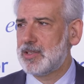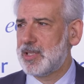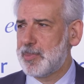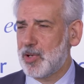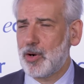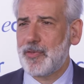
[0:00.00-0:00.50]

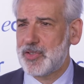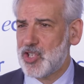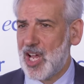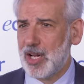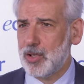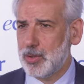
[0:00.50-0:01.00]
typical of
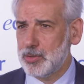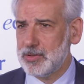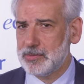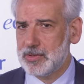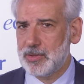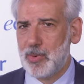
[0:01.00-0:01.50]
childhood,
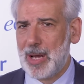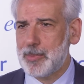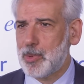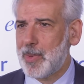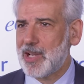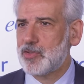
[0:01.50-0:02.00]
the
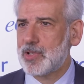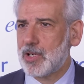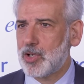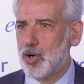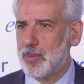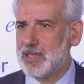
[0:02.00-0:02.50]

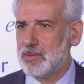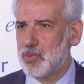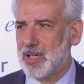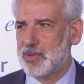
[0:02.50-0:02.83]
rhabdomyosarcomas.